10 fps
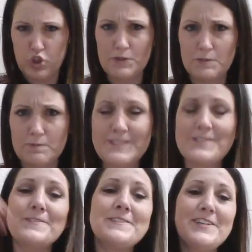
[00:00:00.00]
showing your
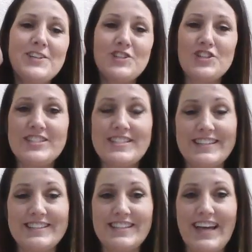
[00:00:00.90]
muscles, just
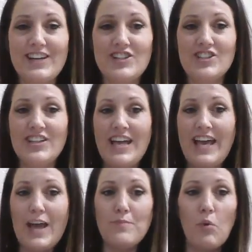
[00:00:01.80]
a little angle,
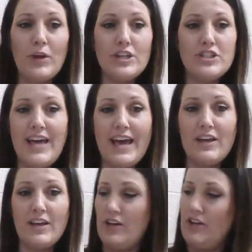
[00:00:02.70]
and point to that
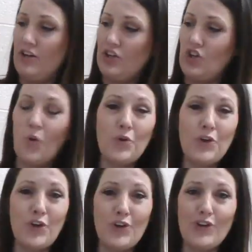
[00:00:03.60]

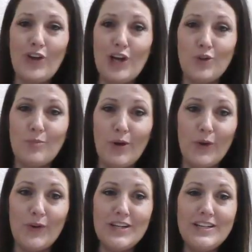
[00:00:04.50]
corner, your
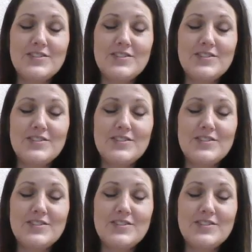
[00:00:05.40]
elbow.